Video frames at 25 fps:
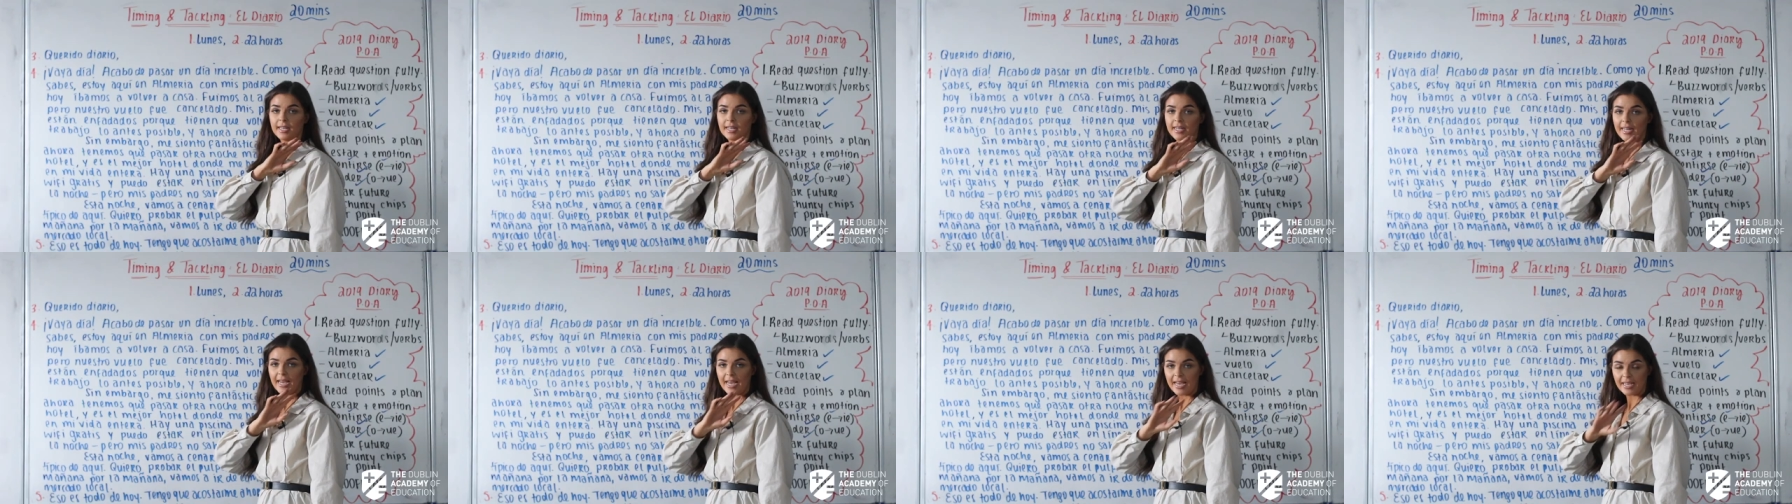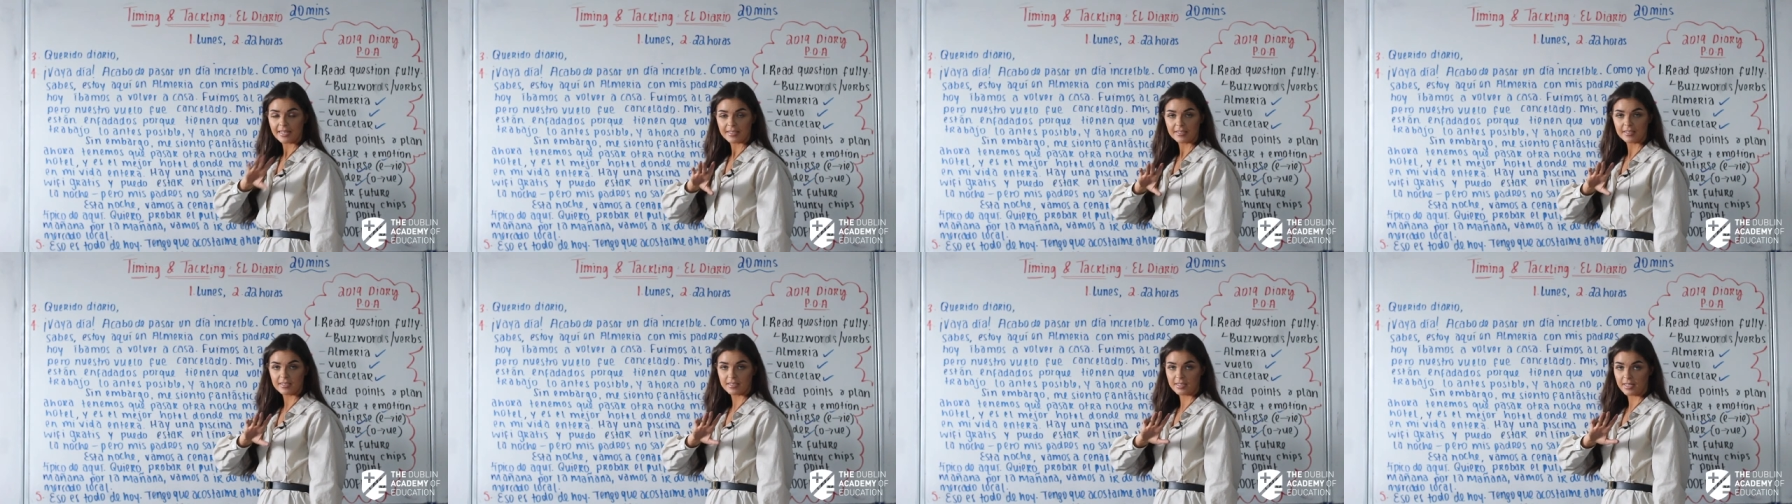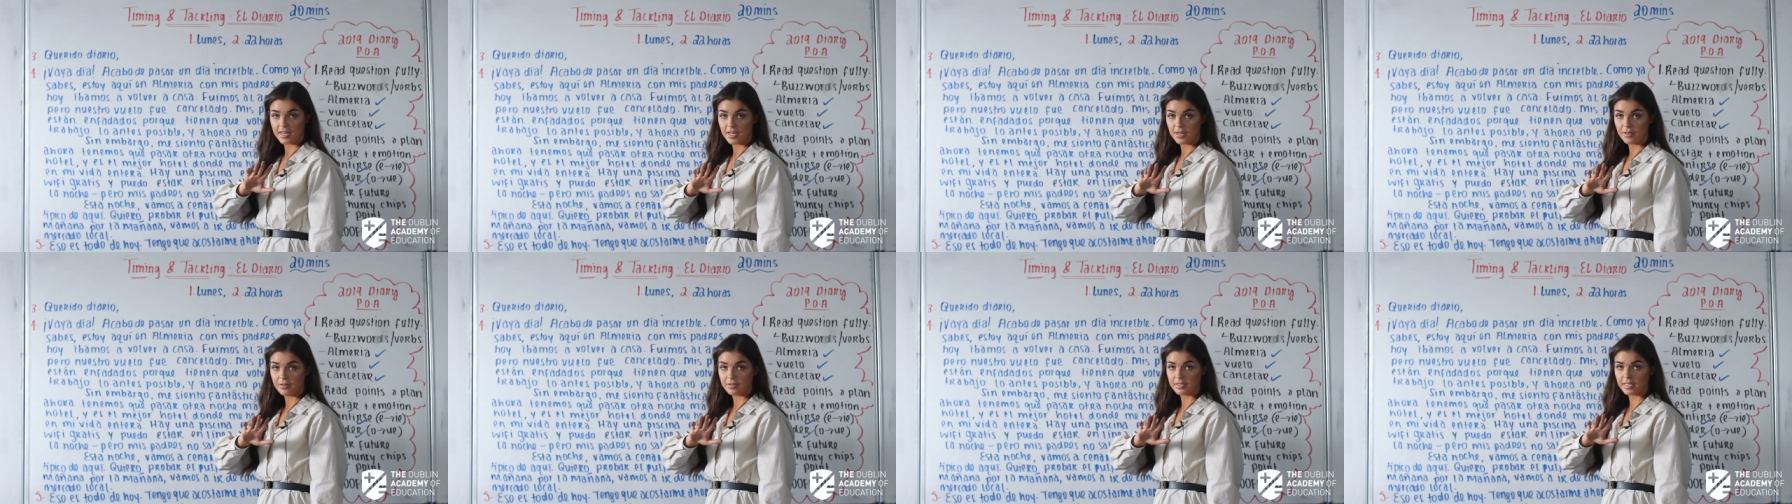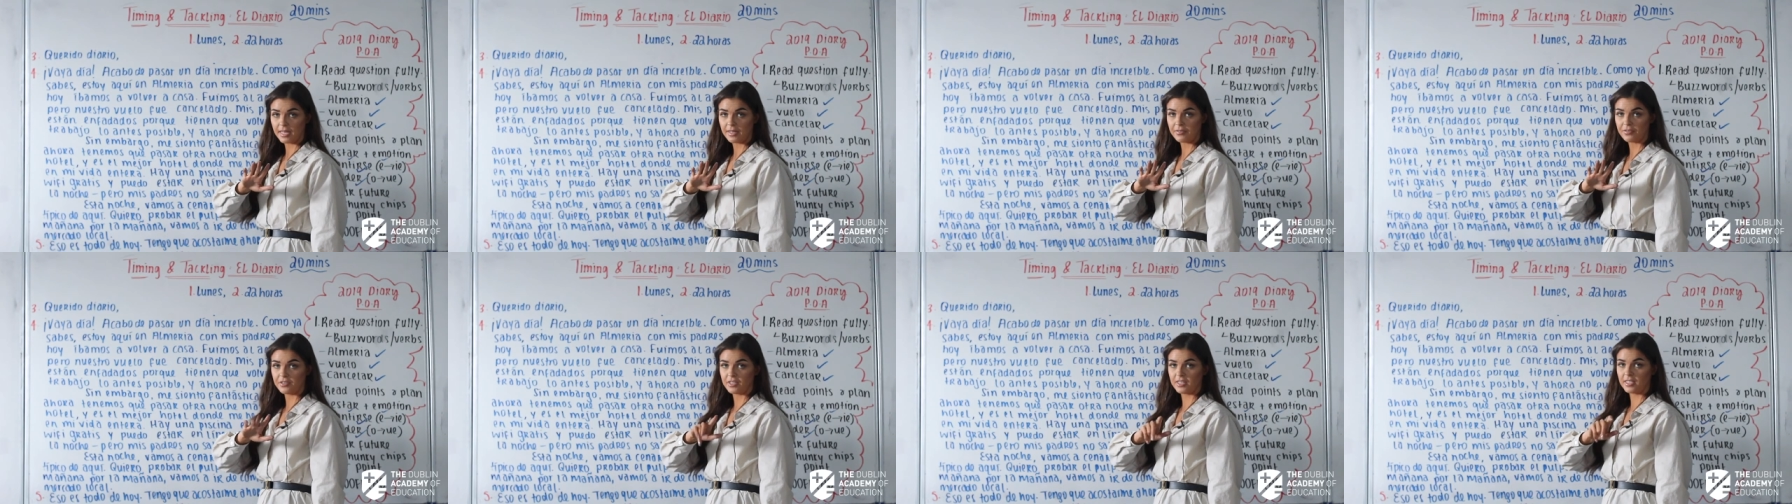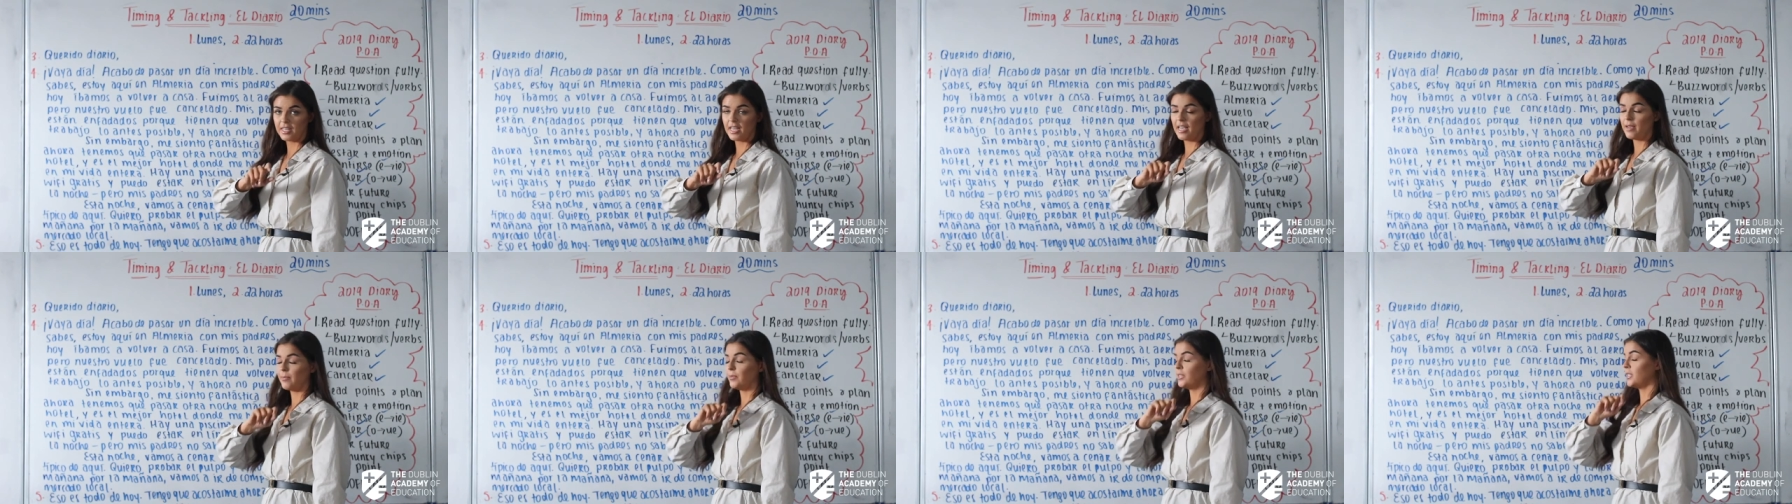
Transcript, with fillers: need X's and O's after your name.